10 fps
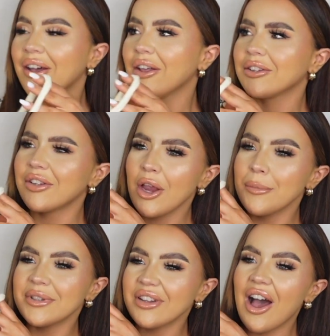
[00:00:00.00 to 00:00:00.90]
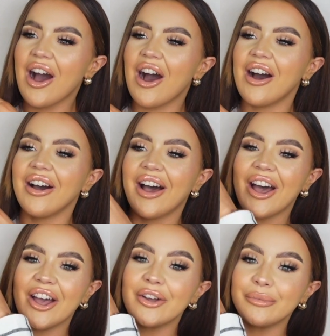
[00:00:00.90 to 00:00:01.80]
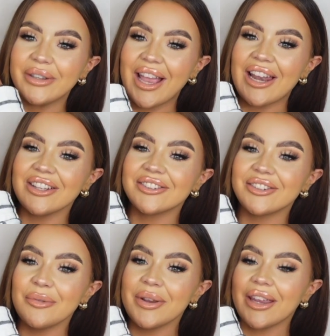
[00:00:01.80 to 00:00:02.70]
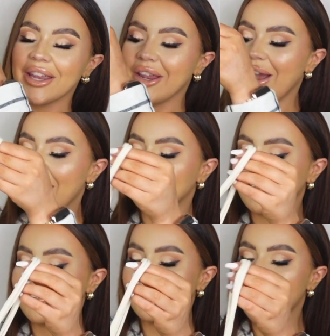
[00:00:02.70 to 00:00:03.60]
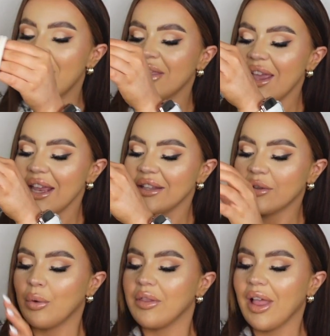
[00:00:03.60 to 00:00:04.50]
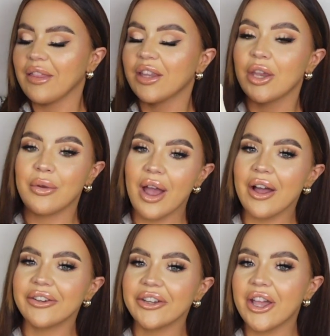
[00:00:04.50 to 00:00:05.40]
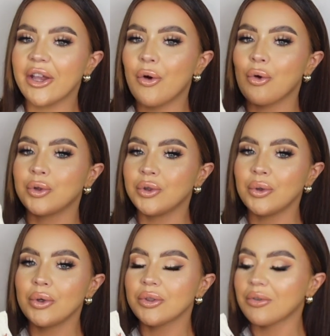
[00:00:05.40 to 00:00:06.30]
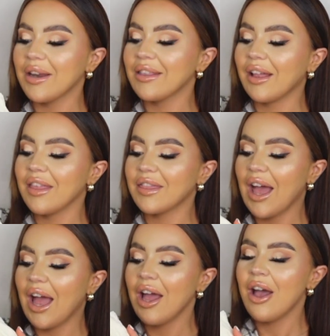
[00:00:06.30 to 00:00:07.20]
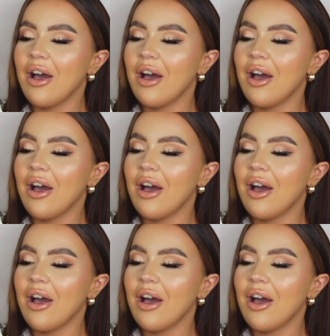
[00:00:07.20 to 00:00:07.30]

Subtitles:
So bizarre, but yeah, it looks super cute, and just this with like the cute cardigan or shorts or anything like that.